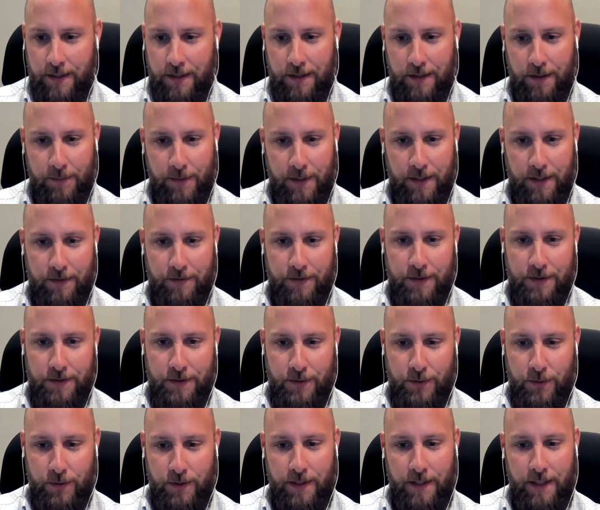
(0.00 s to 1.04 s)
I mean, if there's a
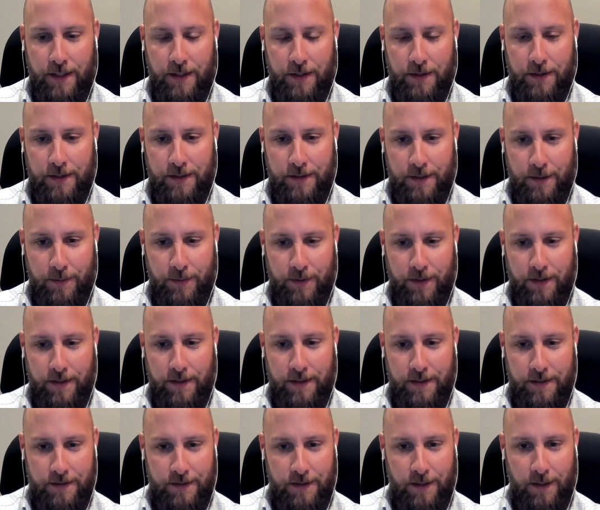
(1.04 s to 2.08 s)
tornado, it
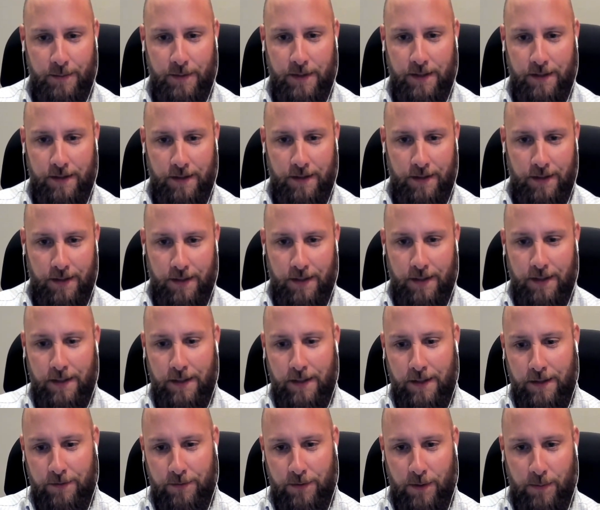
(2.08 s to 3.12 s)
typically is coming
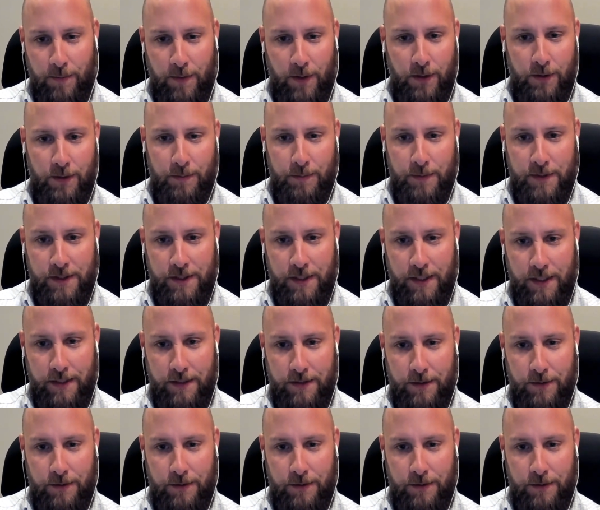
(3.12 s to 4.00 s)
from Oklahoma City to